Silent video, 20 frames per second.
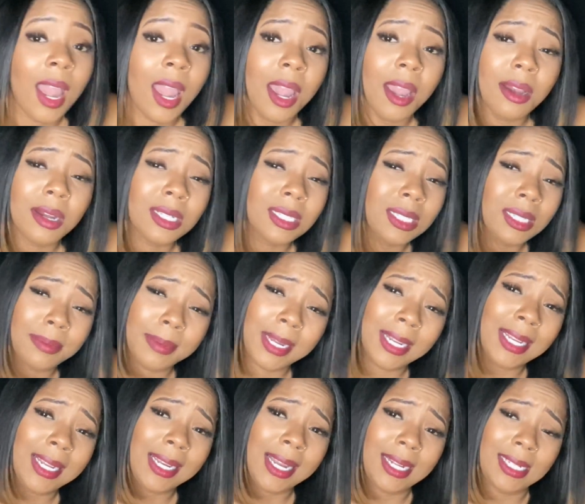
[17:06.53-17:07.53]
It was a
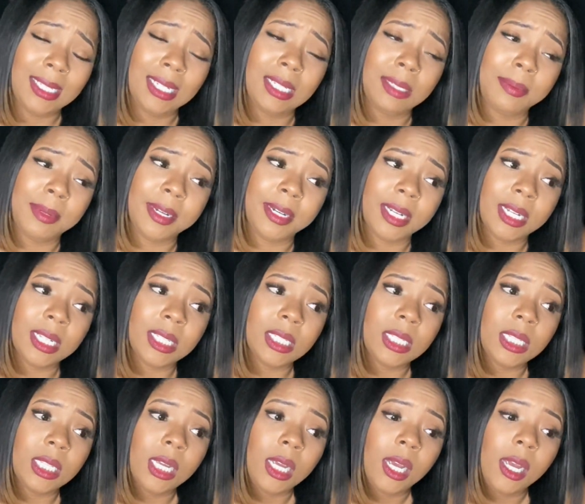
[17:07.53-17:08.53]
pretty nice
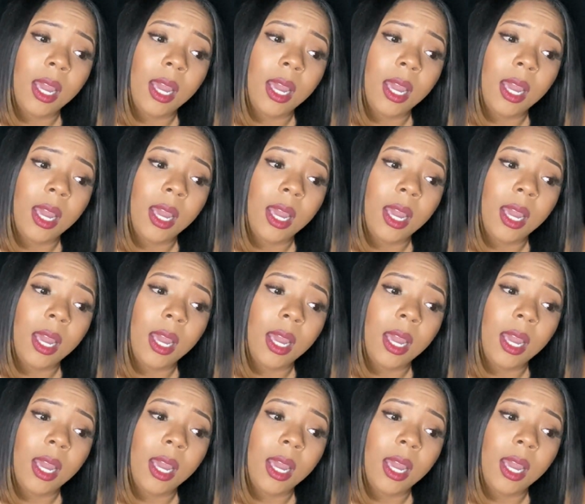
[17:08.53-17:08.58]
experience.